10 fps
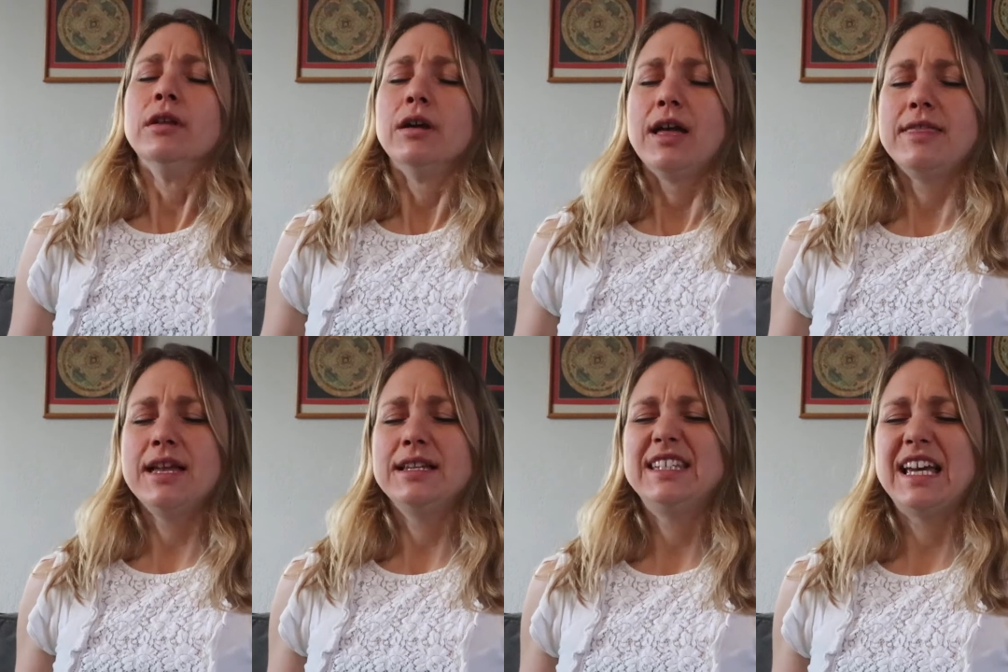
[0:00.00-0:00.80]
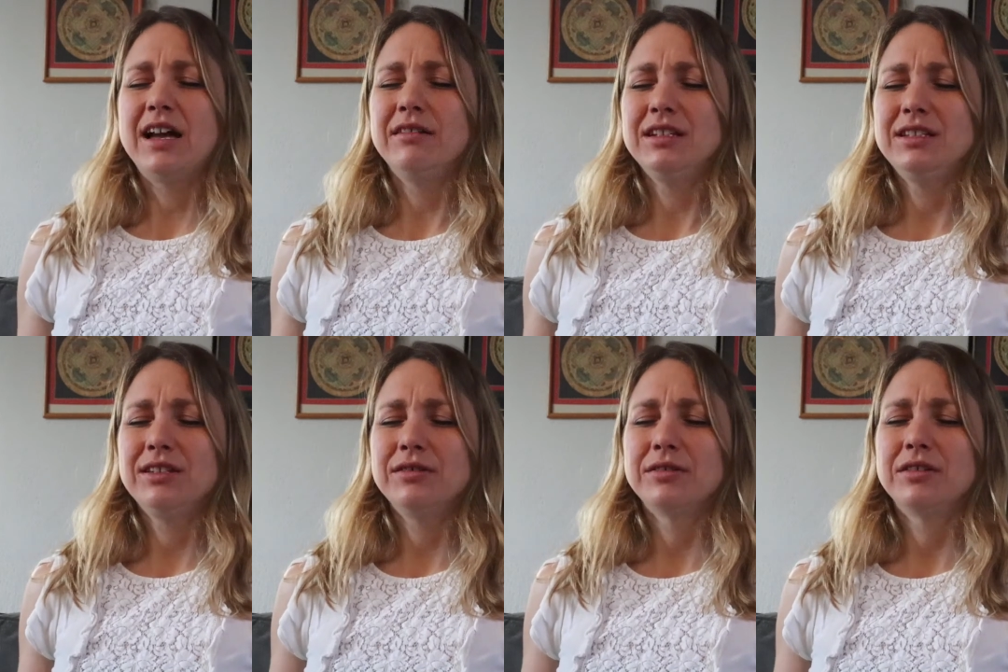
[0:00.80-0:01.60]
And then down
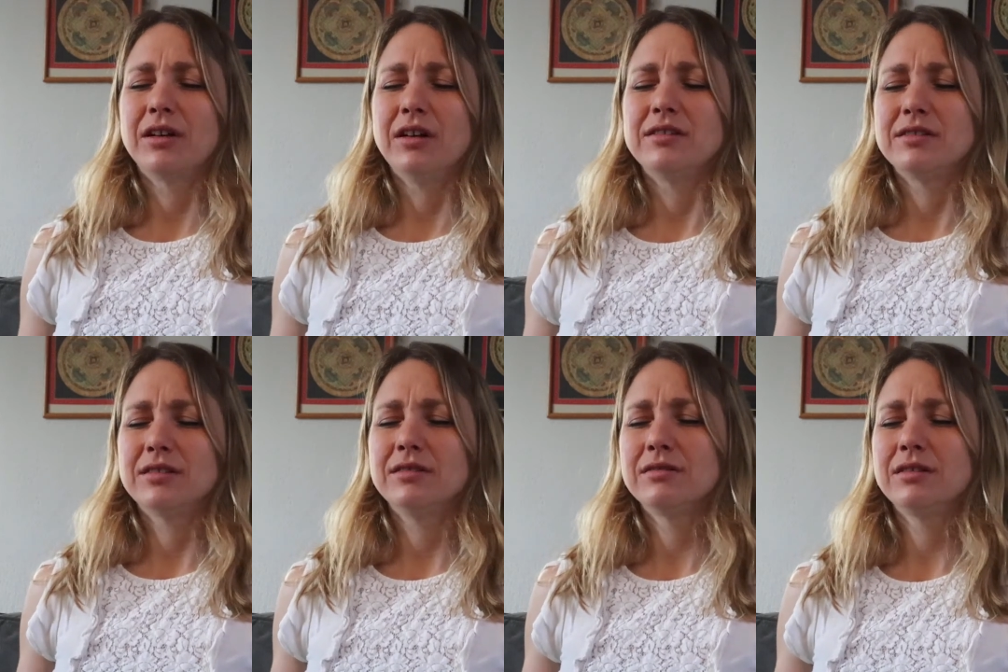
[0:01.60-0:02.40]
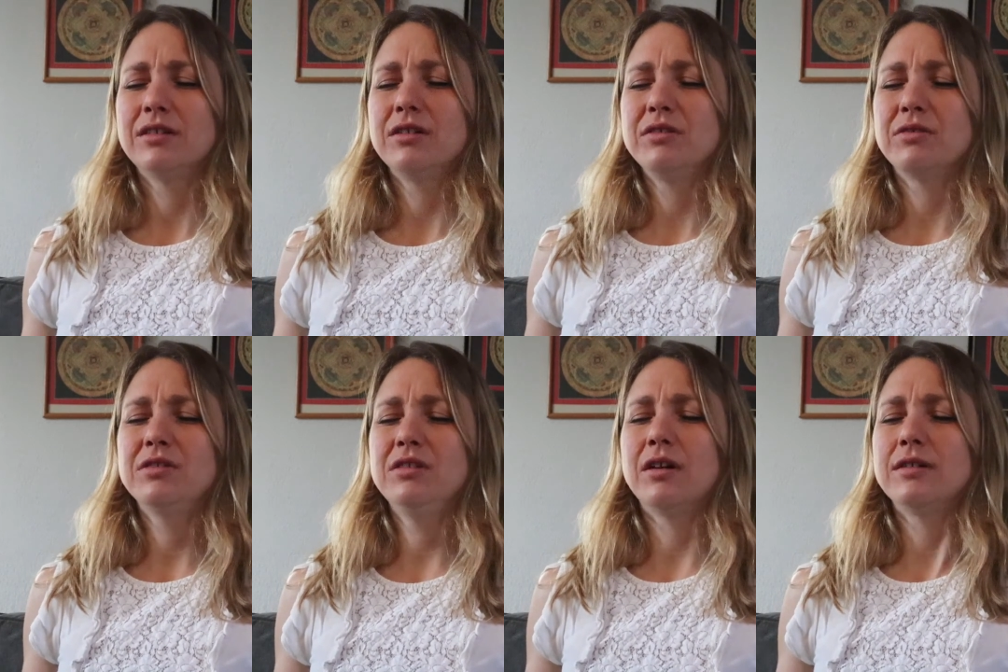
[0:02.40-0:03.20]
into your gut, your
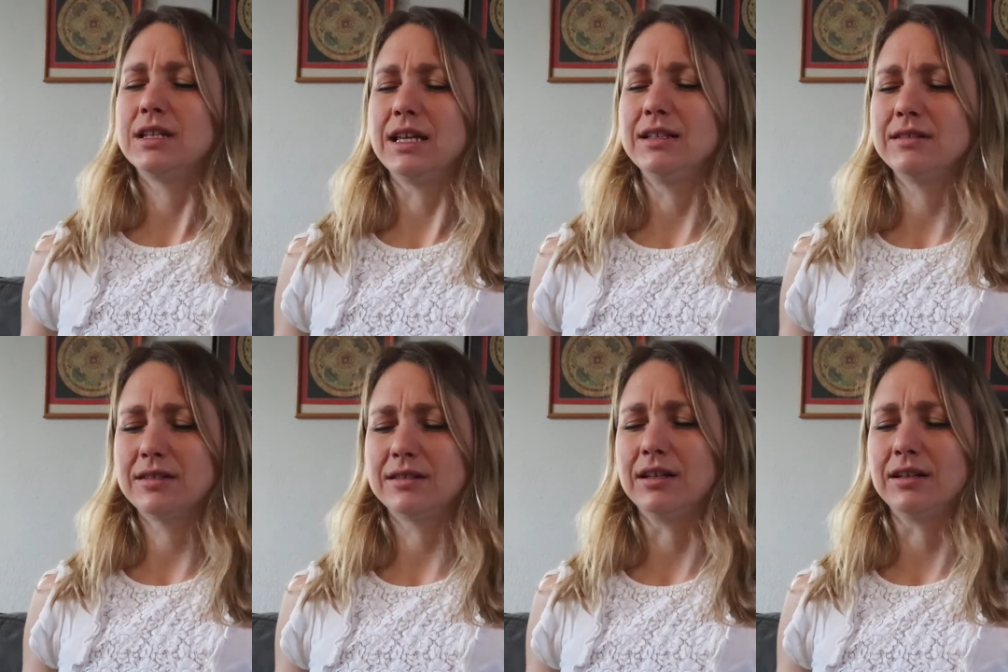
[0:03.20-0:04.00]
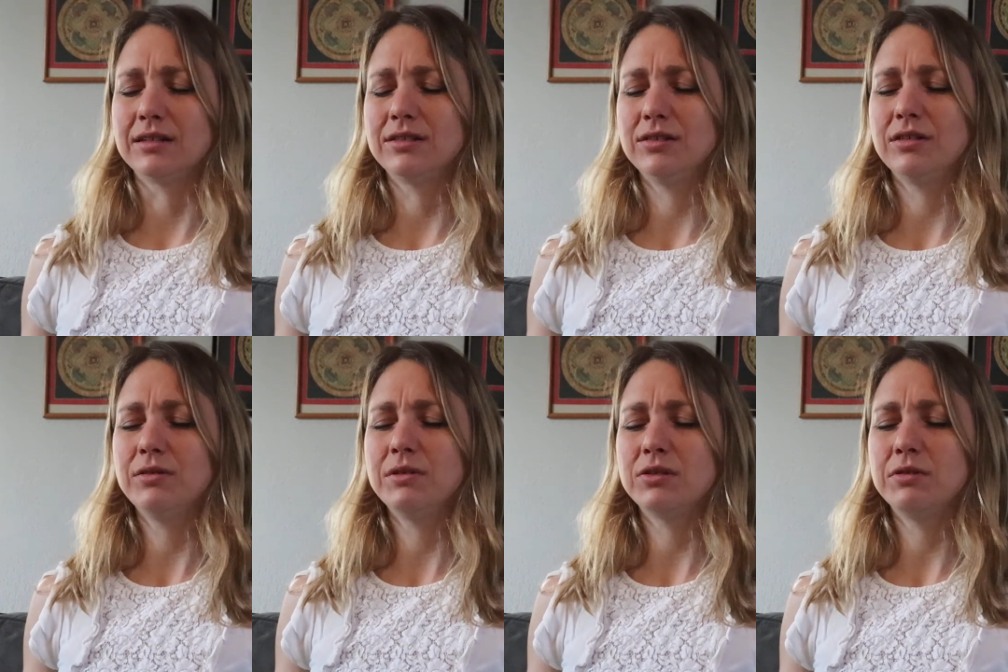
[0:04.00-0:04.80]
gut instinct,
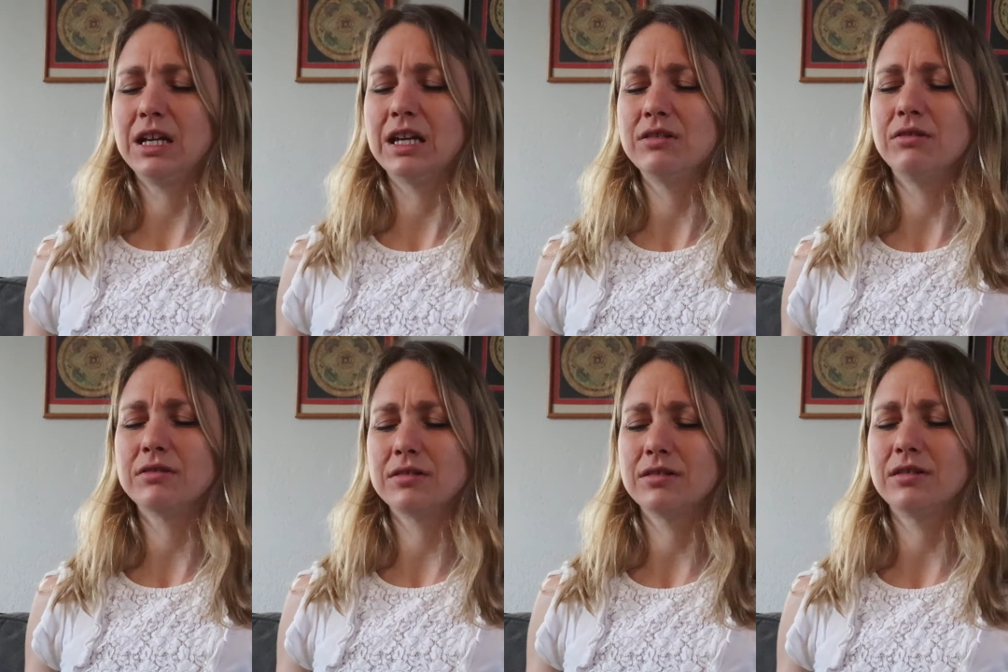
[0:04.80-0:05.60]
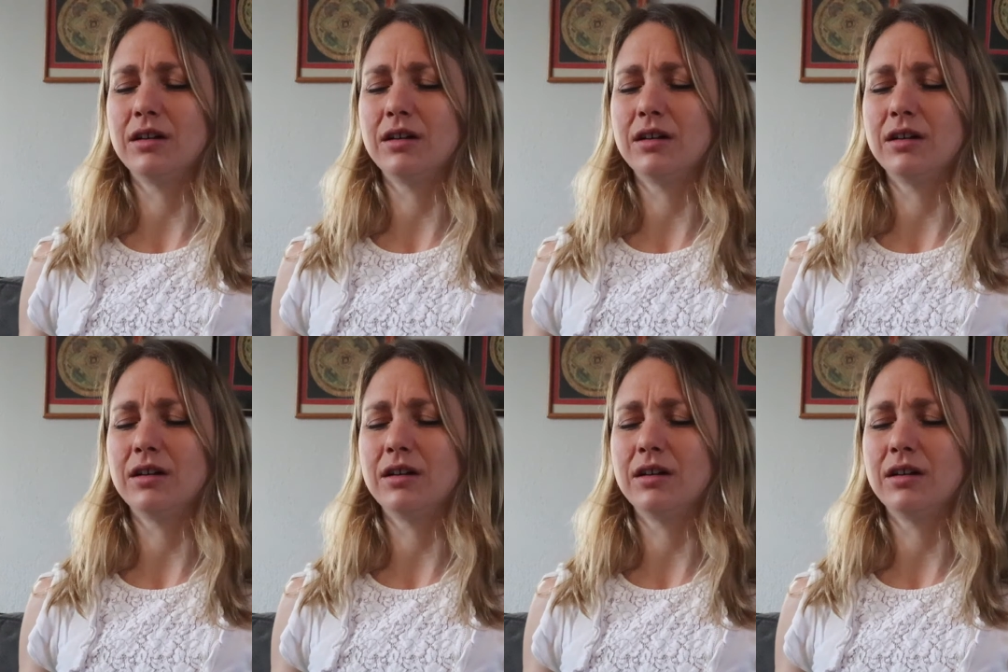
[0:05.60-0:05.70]
which we cannot